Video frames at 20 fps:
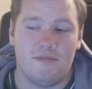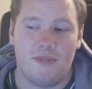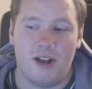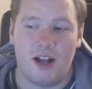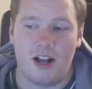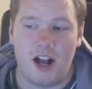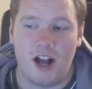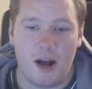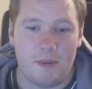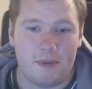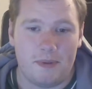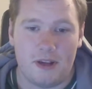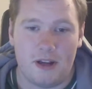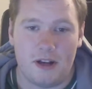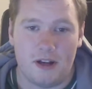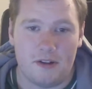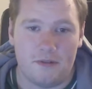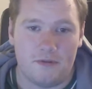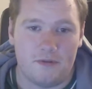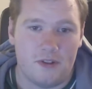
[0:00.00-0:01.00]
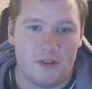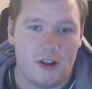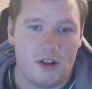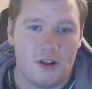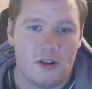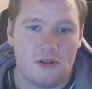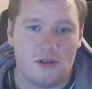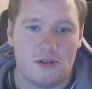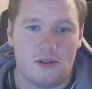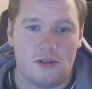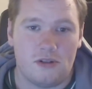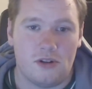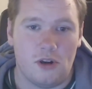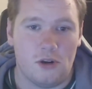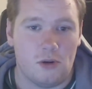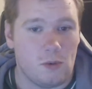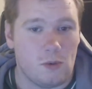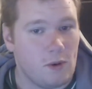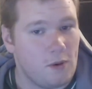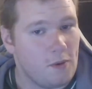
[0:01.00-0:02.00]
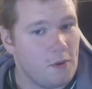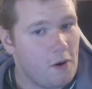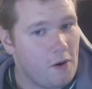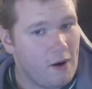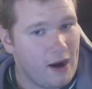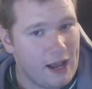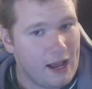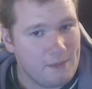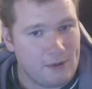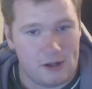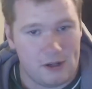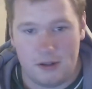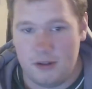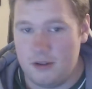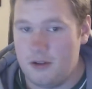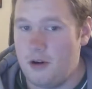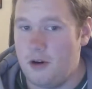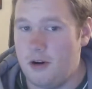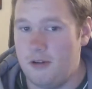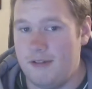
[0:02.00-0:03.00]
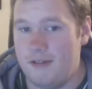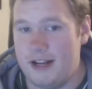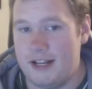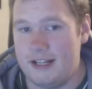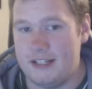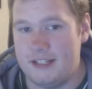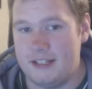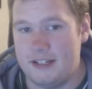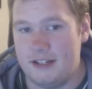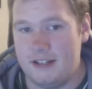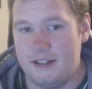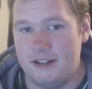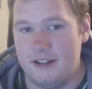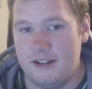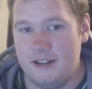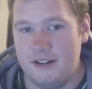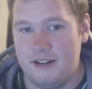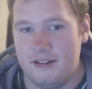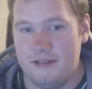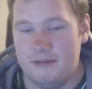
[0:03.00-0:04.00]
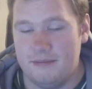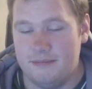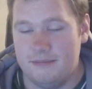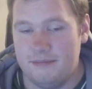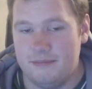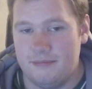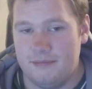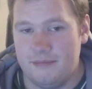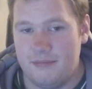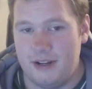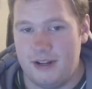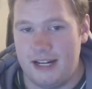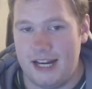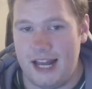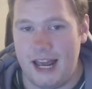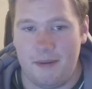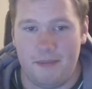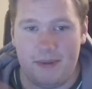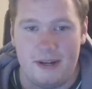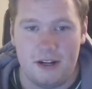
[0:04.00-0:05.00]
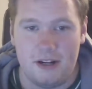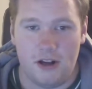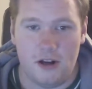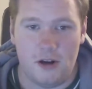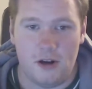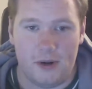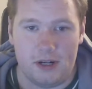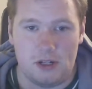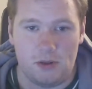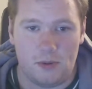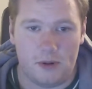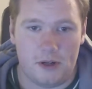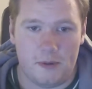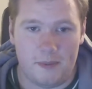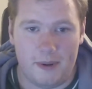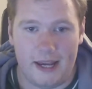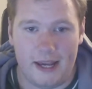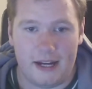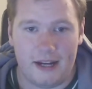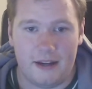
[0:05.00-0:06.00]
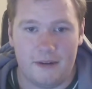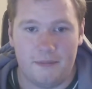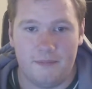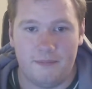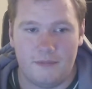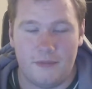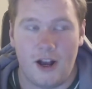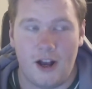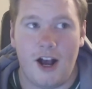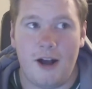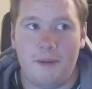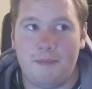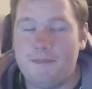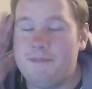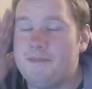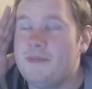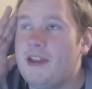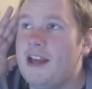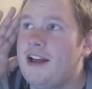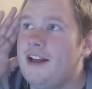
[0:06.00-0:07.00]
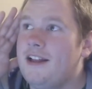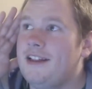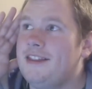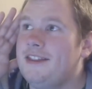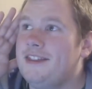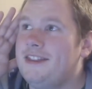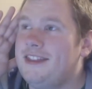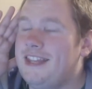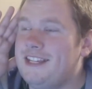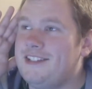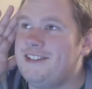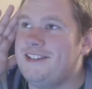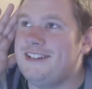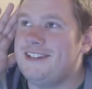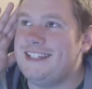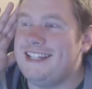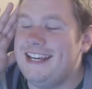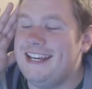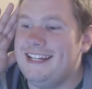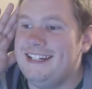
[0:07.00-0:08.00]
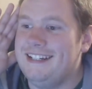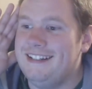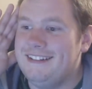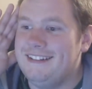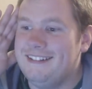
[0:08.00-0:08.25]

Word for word: a copy of Total War Warhammer or Rust. Let me know which one you pick. Oh, this just in.